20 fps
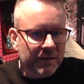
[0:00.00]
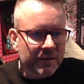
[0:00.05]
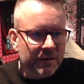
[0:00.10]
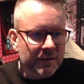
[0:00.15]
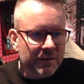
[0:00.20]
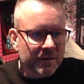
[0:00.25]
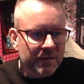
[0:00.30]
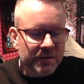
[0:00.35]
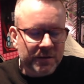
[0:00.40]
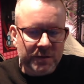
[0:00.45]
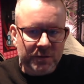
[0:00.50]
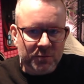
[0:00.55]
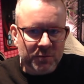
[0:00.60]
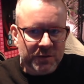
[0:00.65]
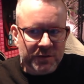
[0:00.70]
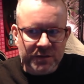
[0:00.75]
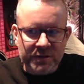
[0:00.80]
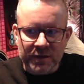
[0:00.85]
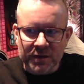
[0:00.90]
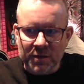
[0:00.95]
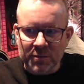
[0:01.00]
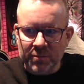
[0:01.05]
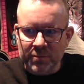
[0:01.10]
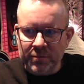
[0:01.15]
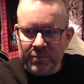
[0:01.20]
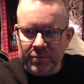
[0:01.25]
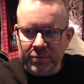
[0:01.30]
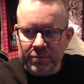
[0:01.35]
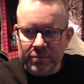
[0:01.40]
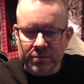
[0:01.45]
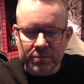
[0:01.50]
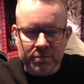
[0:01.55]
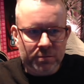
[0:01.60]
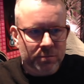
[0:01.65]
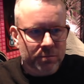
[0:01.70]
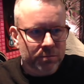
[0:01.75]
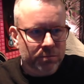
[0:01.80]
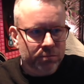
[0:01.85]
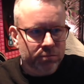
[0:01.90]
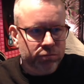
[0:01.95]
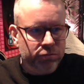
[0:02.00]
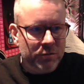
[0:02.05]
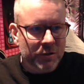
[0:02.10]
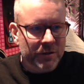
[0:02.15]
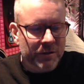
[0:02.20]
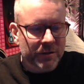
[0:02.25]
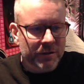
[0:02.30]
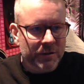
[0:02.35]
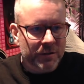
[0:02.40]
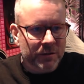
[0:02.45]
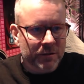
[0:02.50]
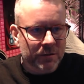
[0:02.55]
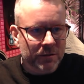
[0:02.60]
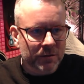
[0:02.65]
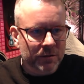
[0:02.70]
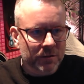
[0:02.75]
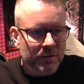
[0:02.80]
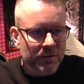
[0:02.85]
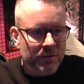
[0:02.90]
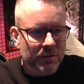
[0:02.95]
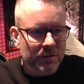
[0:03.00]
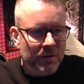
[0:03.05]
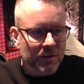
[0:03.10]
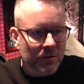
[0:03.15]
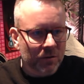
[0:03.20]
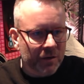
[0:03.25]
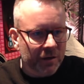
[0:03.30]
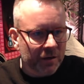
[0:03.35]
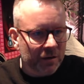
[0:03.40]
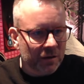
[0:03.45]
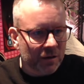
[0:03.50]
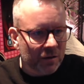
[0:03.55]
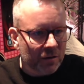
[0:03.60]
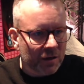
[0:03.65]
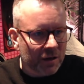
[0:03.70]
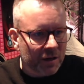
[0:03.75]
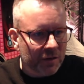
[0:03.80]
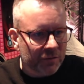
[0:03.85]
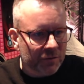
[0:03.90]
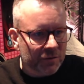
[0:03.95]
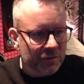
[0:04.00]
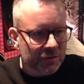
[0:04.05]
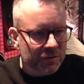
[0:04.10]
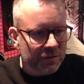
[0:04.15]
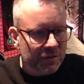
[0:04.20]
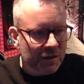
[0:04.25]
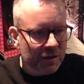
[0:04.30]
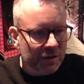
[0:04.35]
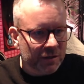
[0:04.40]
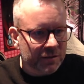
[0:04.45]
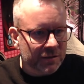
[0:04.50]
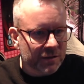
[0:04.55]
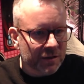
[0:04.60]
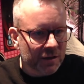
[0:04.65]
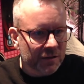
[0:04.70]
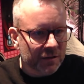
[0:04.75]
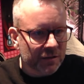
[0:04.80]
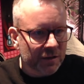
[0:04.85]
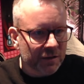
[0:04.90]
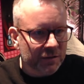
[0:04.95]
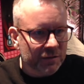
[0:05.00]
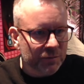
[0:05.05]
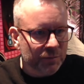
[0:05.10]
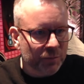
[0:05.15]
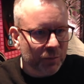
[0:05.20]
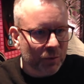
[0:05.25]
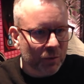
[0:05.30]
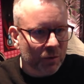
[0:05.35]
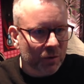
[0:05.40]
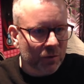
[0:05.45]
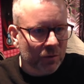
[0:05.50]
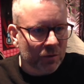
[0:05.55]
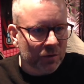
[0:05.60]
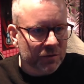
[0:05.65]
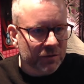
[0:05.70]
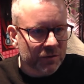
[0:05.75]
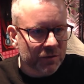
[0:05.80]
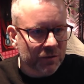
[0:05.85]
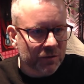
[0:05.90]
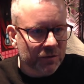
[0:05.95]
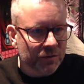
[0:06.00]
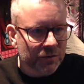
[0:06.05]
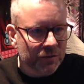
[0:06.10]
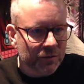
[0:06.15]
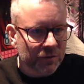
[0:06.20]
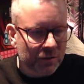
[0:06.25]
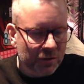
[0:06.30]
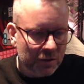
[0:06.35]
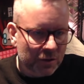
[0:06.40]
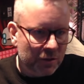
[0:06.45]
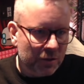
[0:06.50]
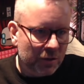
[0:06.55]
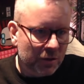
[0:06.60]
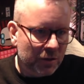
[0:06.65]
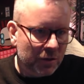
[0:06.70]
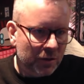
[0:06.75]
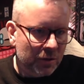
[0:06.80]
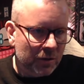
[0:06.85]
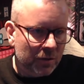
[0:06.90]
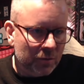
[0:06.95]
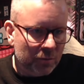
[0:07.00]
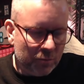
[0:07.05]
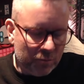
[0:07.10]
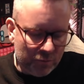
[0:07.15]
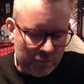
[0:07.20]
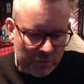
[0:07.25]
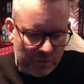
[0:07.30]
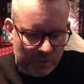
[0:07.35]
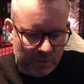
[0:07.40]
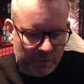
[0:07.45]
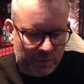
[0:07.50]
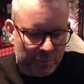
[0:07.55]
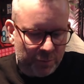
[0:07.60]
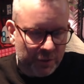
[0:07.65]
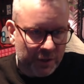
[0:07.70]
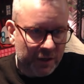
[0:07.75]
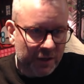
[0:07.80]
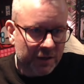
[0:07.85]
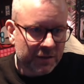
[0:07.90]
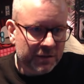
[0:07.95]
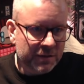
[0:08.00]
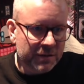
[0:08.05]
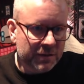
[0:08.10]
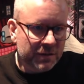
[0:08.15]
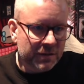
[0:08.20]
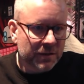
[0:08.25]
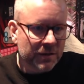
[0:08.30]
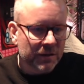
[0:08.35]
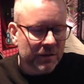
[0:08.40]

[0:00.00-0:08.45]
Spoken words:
And I think we set up pretty good to go here. Now I have to change that export also to movie page.